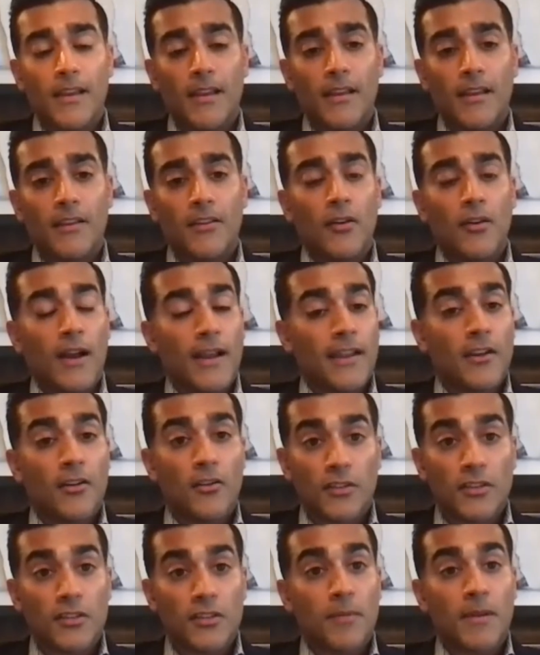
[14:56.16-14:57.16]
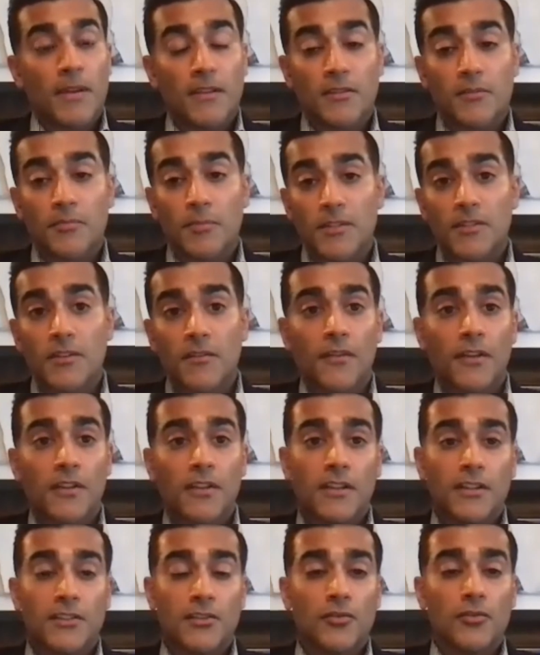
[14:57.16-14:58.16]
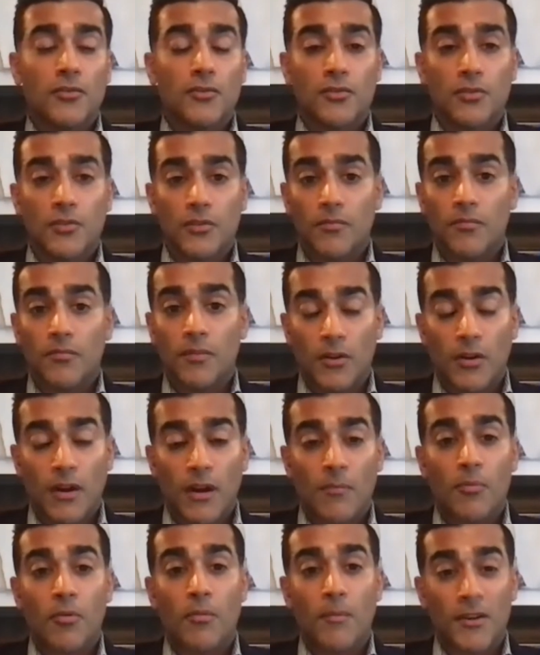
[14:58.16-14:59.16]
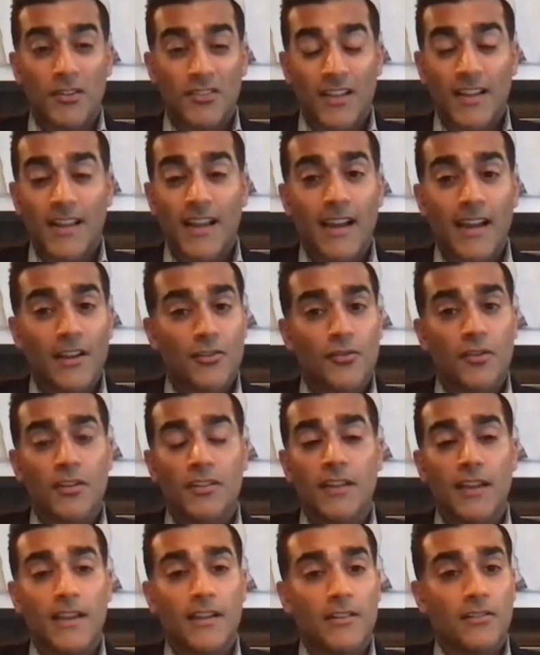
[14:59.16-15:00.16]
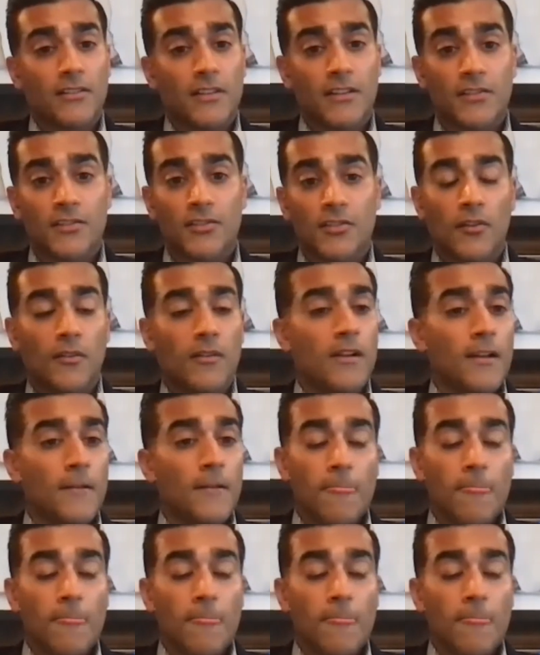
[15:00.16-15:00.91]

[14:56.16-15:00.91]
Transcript: you know, I can only speak specifically to, to, you know, how Premier Psychiatry has handled it. So